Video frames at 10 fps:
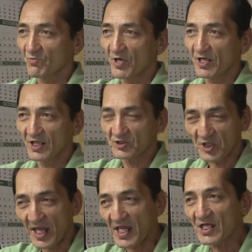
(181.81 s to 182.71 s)
the way they
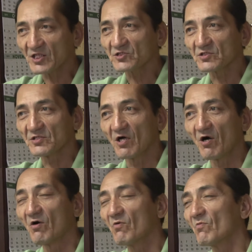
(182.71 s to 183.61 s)
think,
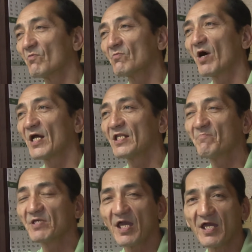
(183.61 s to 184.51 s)
why they
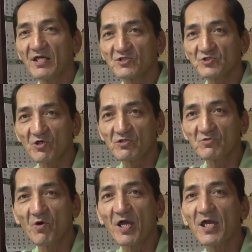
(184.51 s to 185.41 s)
behave in a
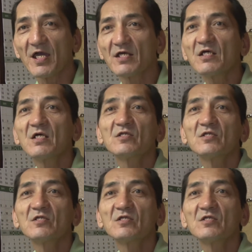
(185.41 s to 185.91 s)
certain way.